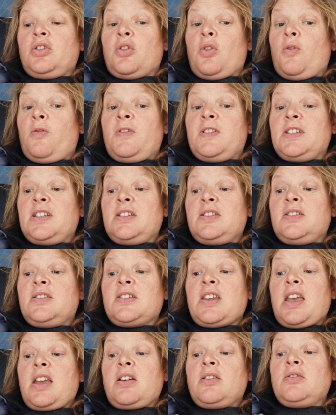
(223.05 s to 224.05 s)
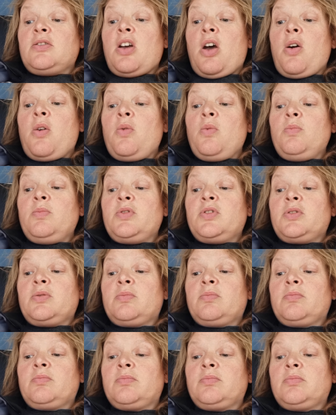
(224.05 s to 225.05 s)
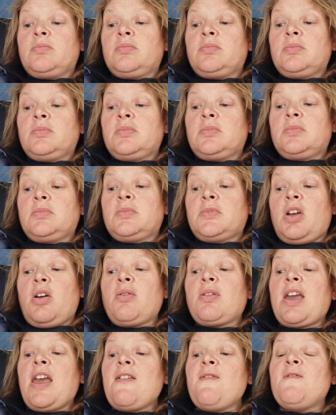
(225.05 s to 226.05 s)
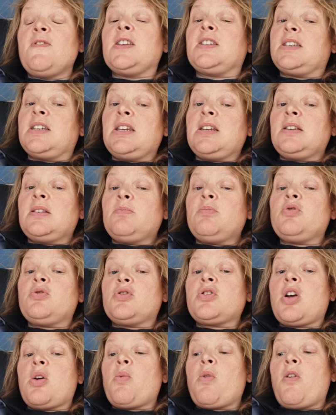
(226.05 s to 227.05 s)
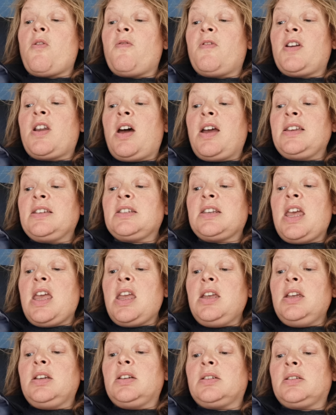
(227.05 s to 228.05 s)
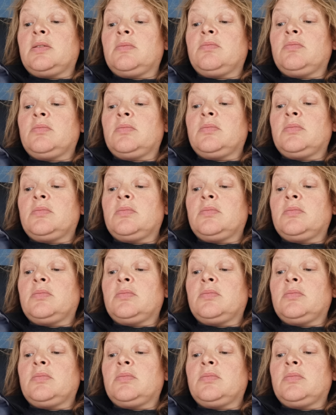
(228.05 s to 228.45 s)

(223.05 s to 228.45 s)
No visit to second homes. Okay, visit, but no overnight stays.